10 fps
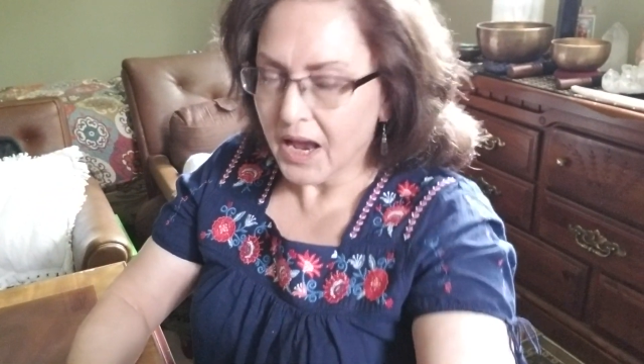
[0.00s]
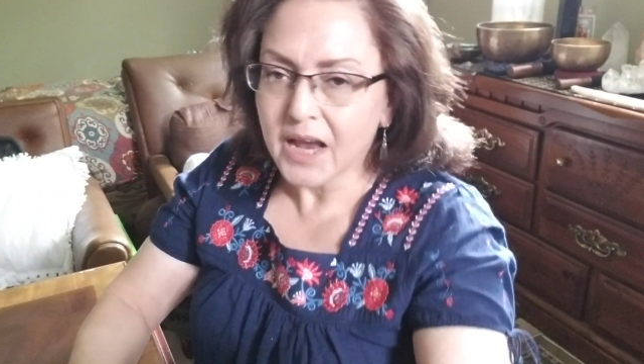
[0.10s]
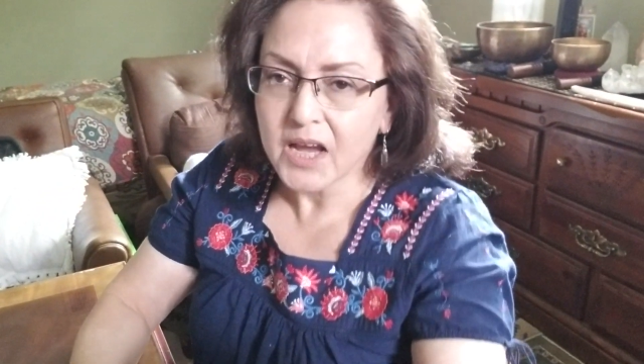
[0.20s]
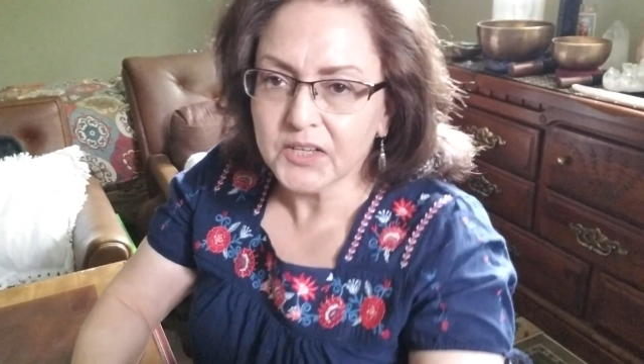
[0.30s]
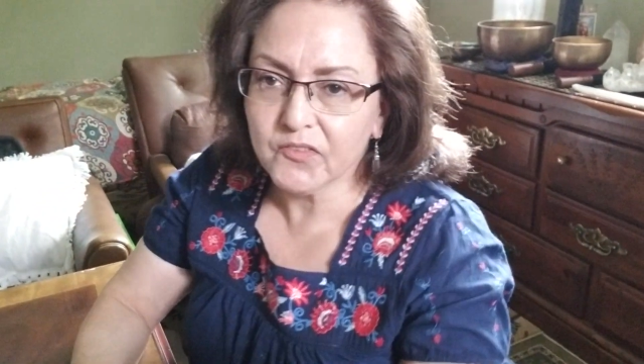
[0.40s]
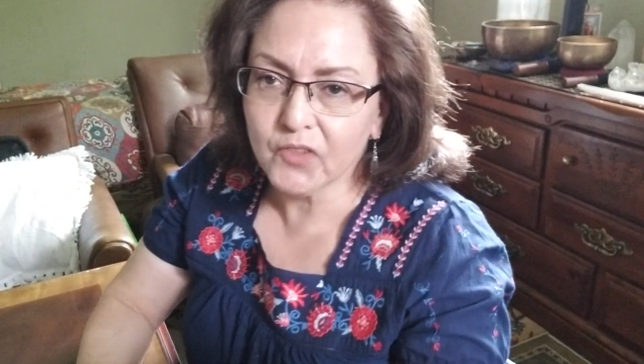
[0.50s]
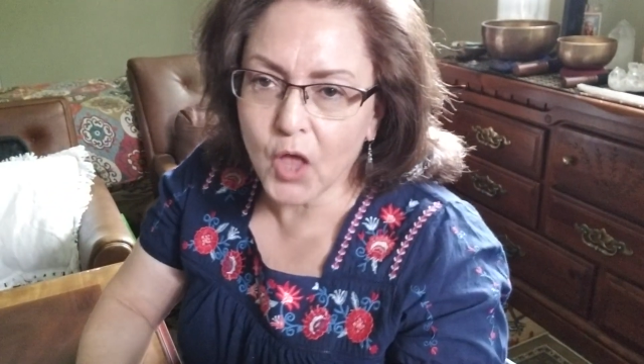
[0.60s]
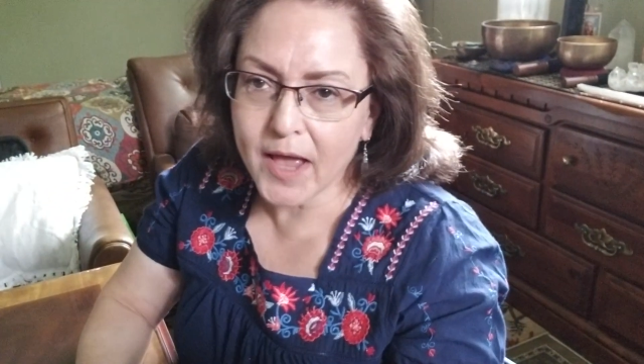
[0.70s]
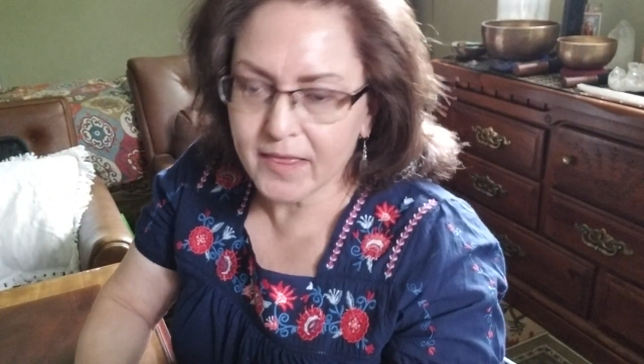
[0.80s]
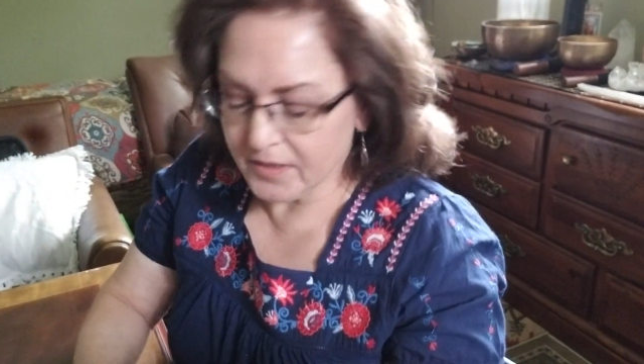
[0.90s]
kind of
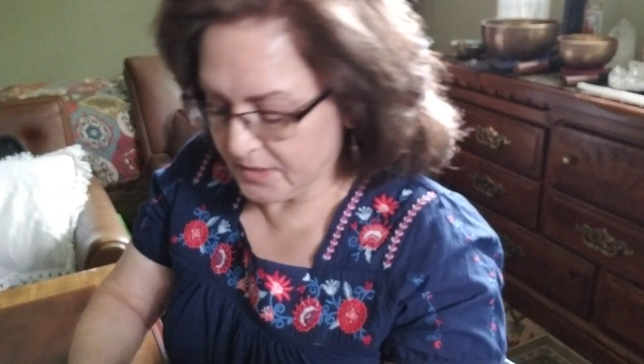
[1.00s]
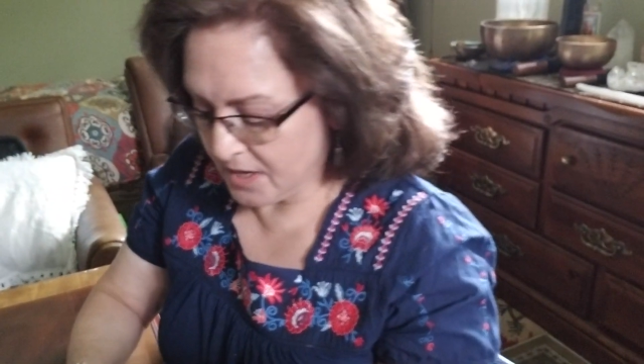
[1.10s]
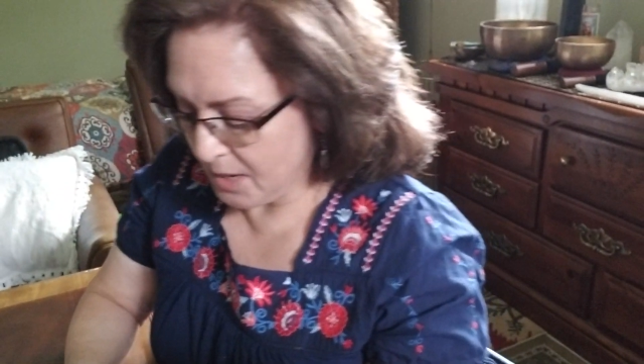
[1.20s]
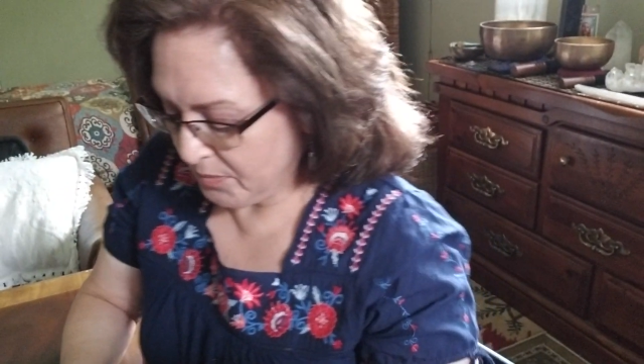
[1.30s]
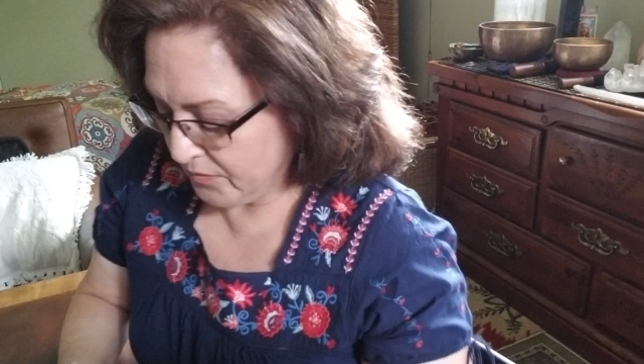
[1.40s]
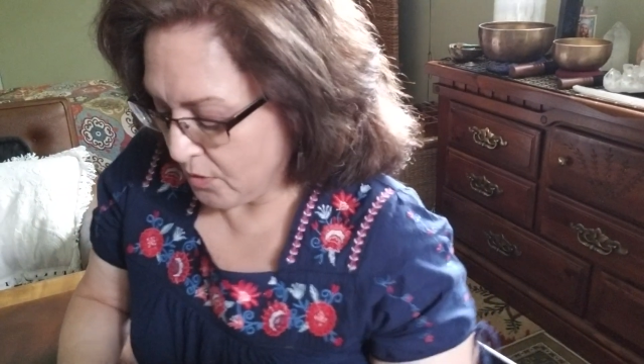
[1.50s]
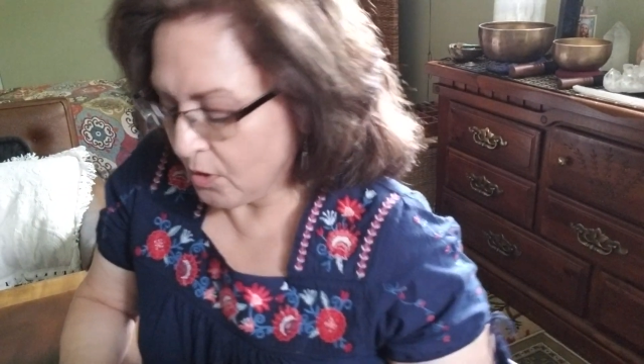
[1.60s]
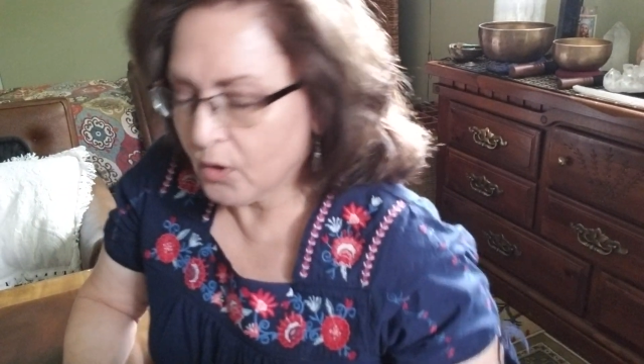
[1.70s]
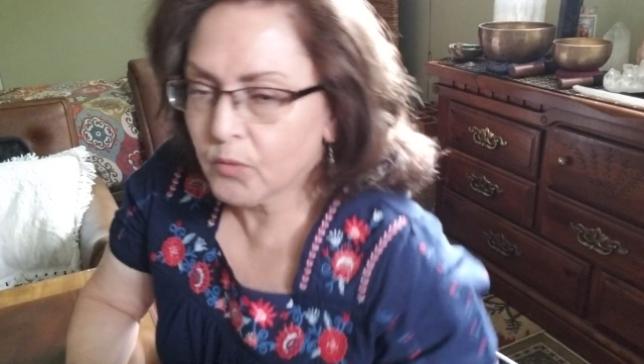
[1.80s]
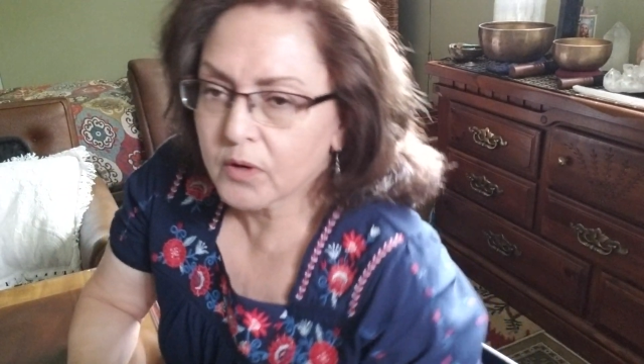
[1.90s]
like this type of
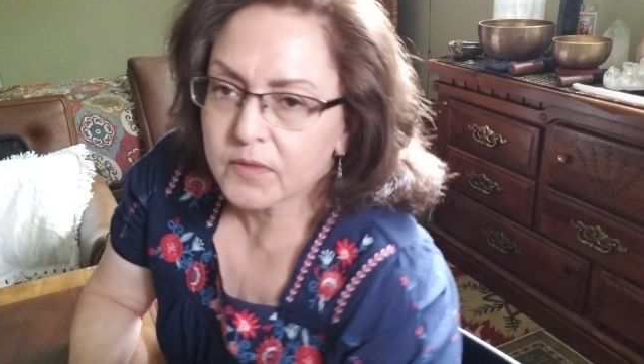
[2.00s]
artwork.